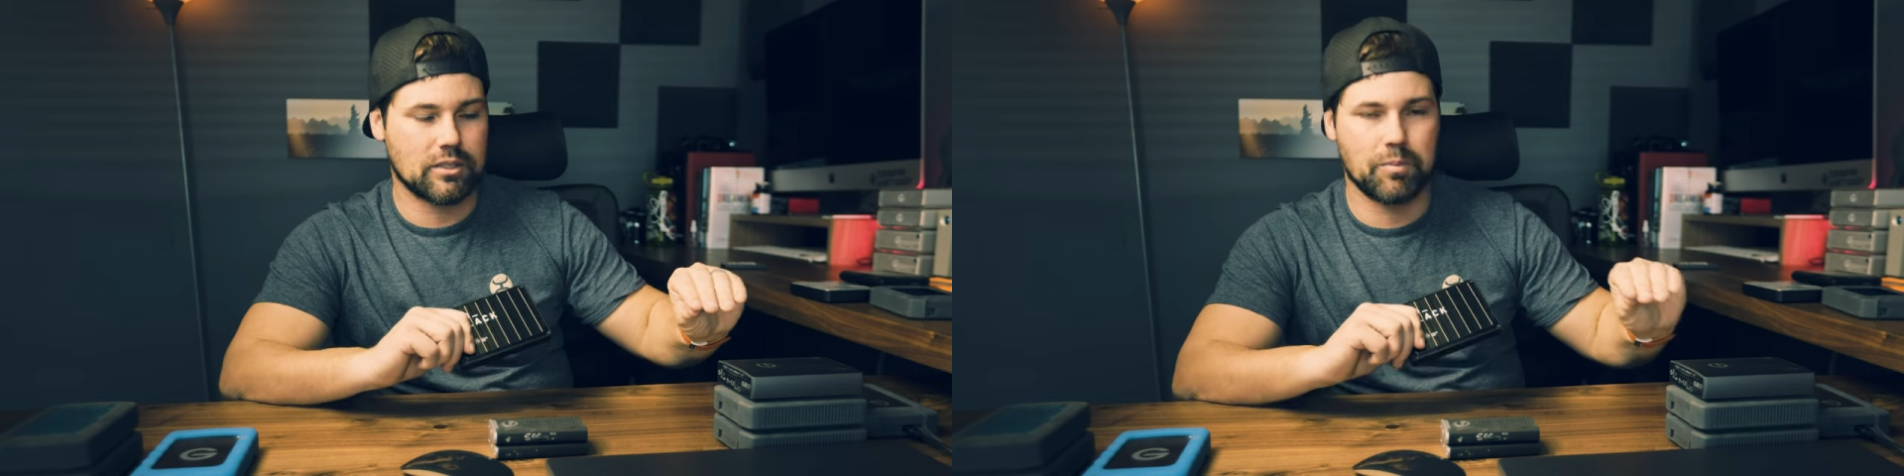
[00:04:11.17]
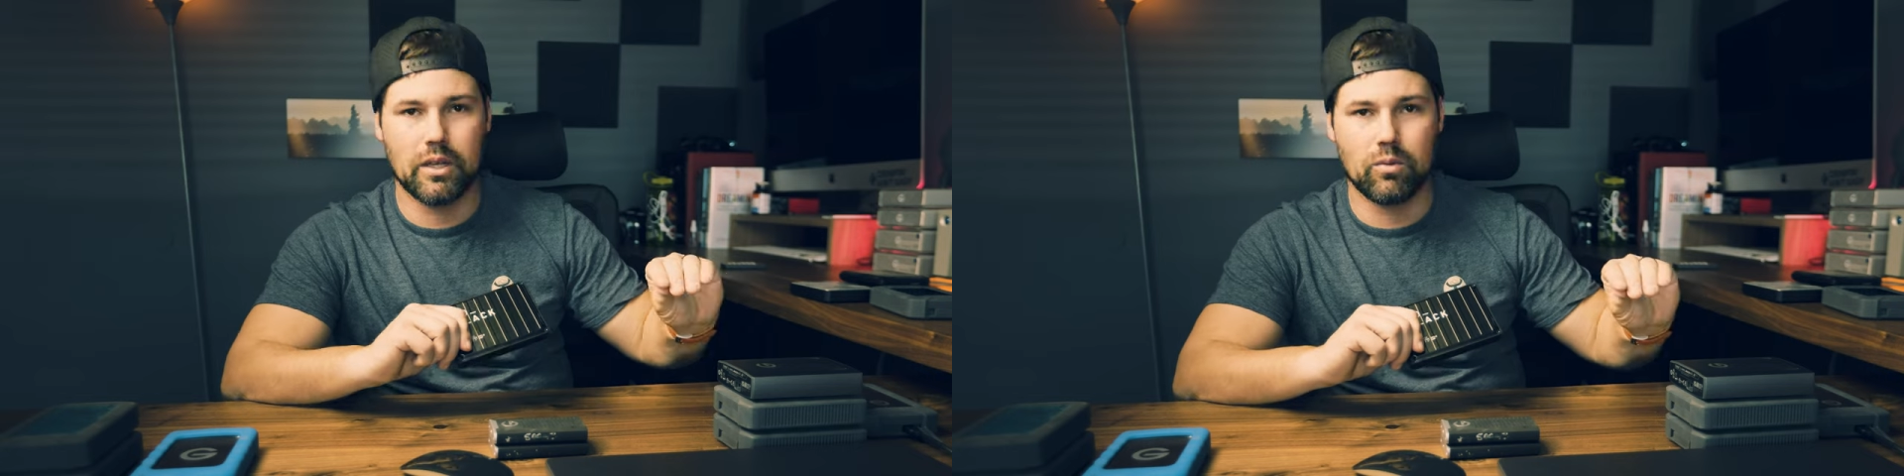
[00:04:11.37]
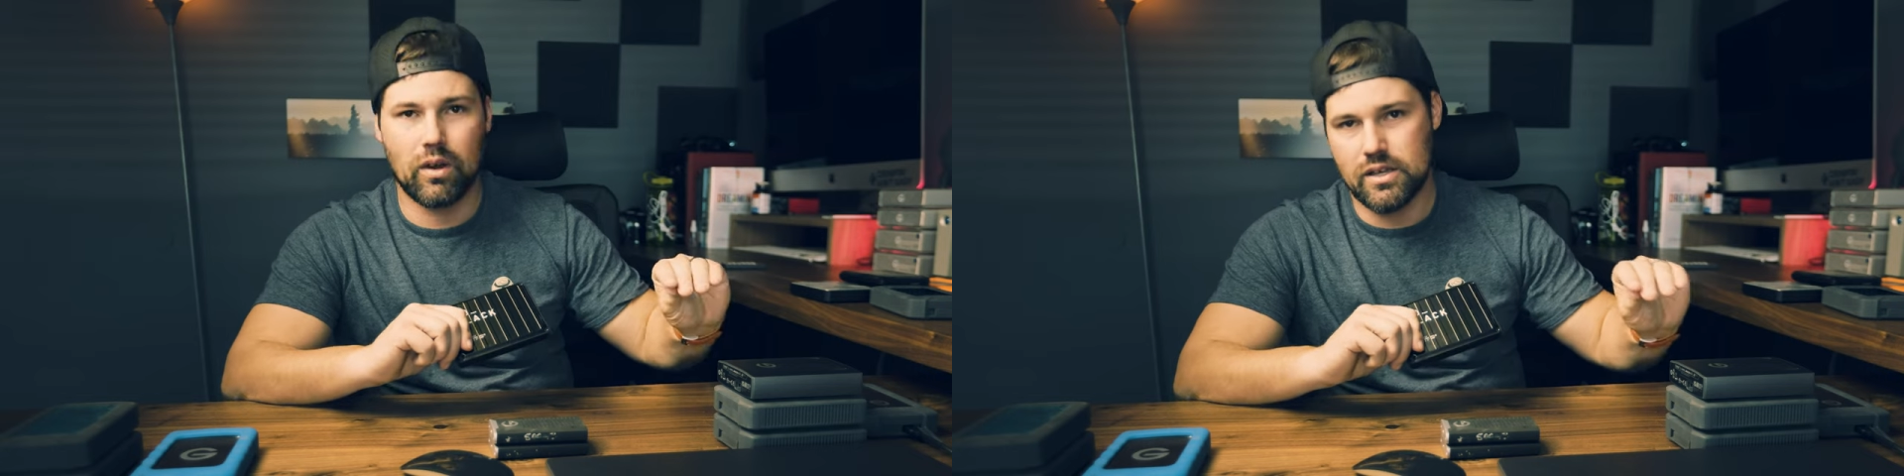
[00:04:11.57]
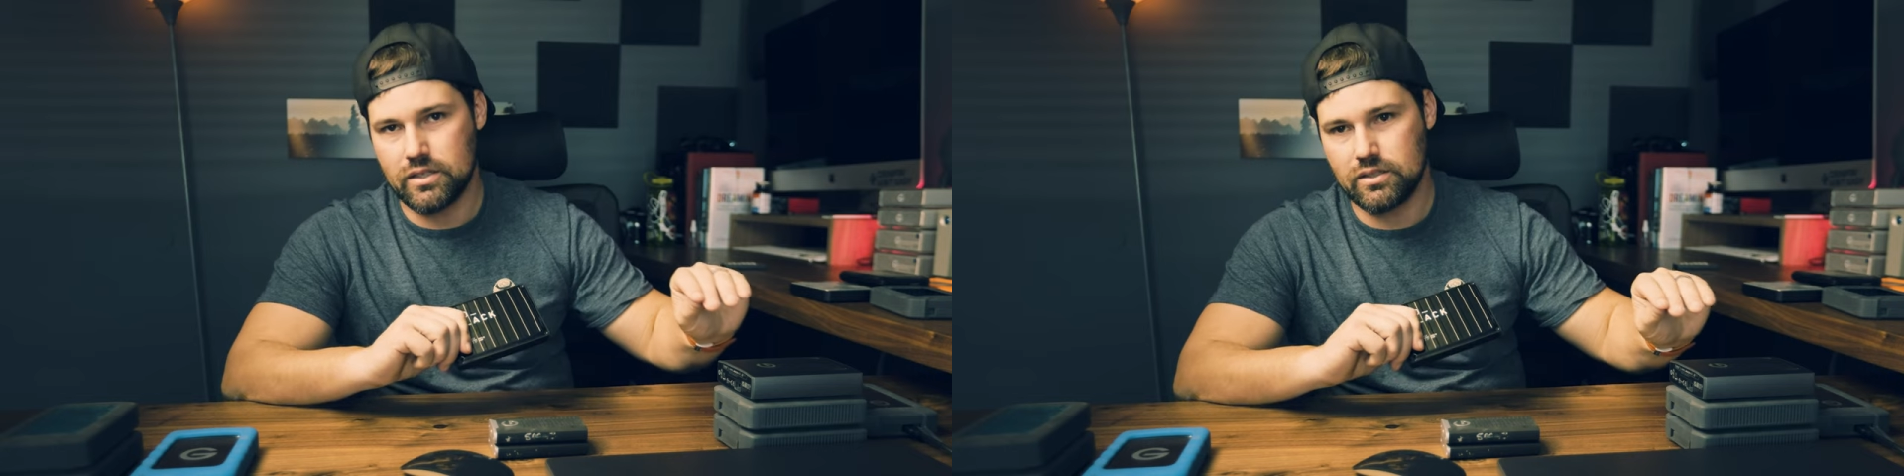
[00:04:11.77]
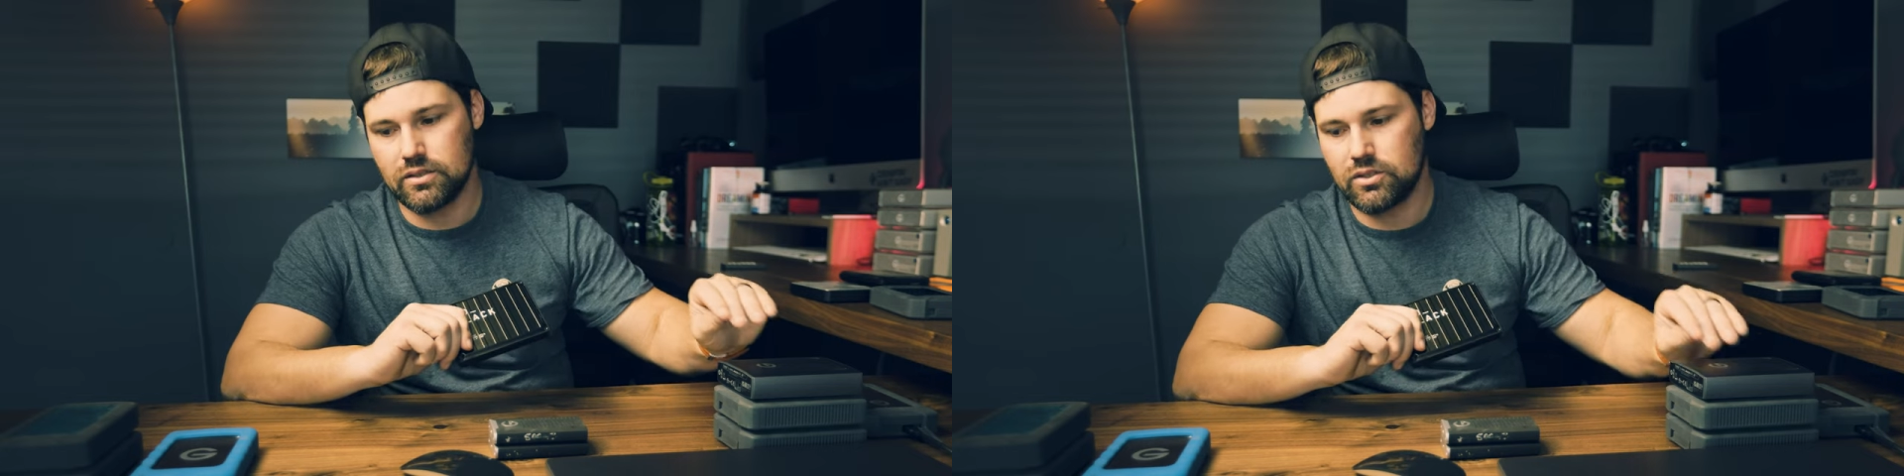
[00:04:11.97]
speed
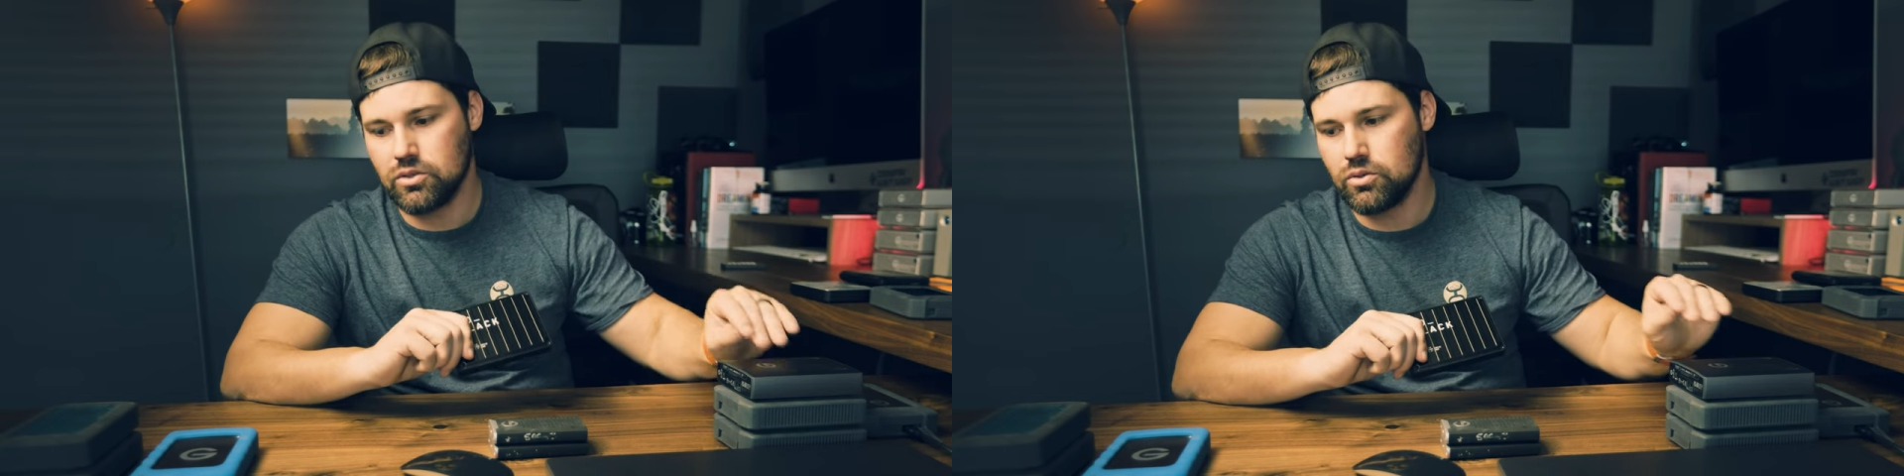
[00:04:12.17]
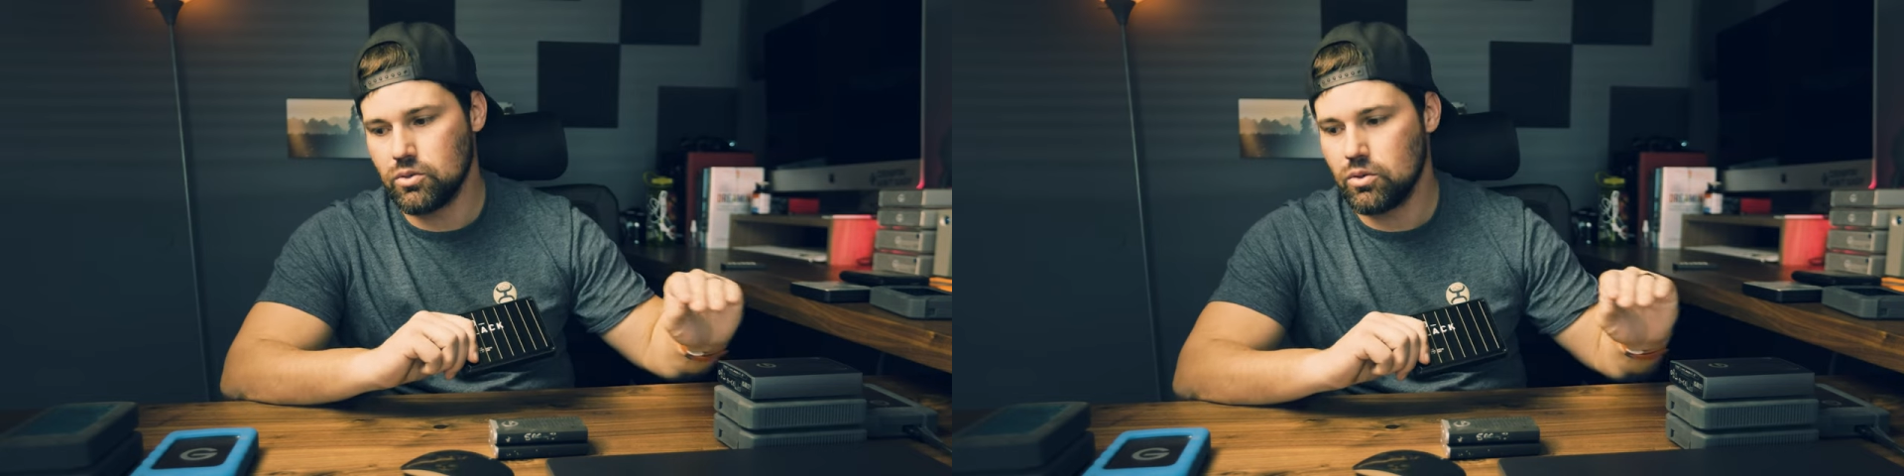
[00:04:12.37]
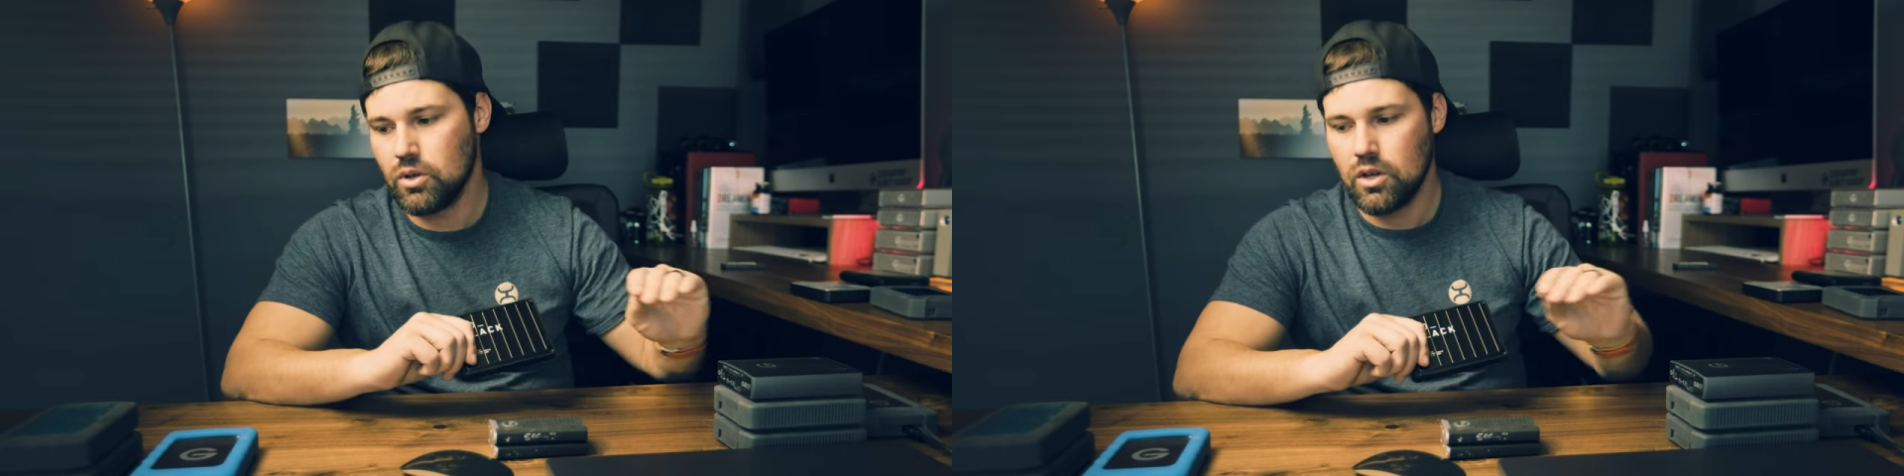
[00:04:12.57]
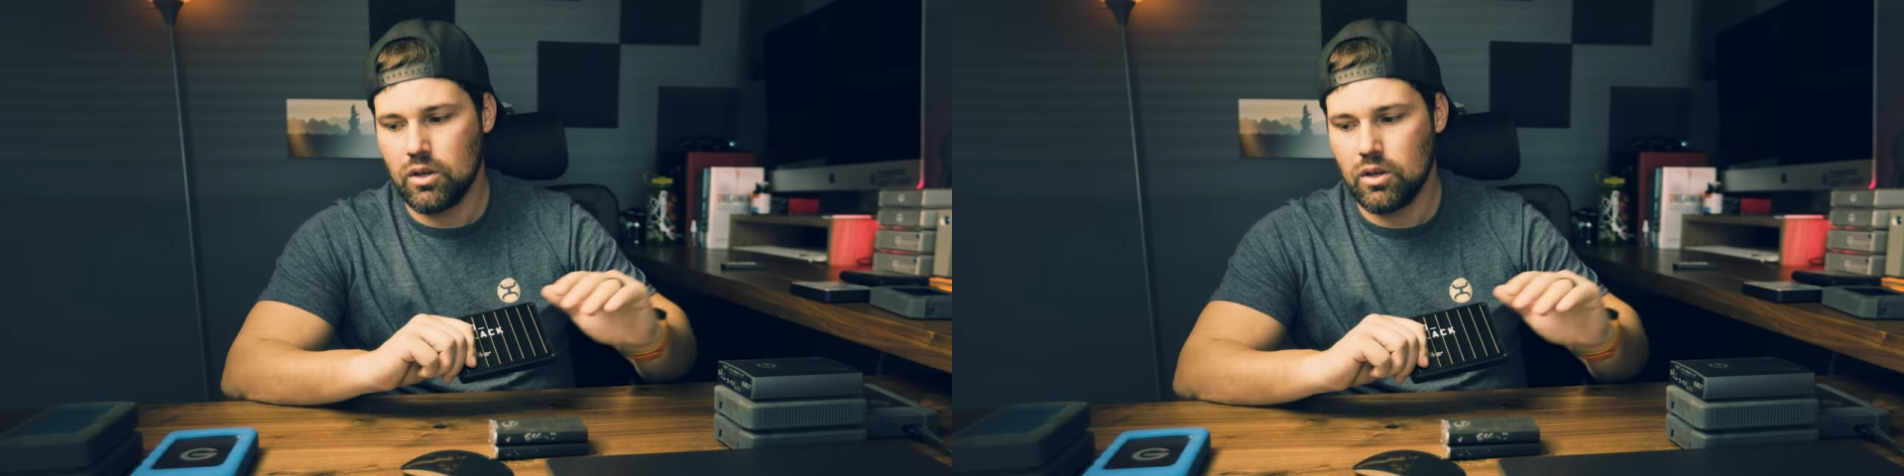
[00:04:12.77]
wise to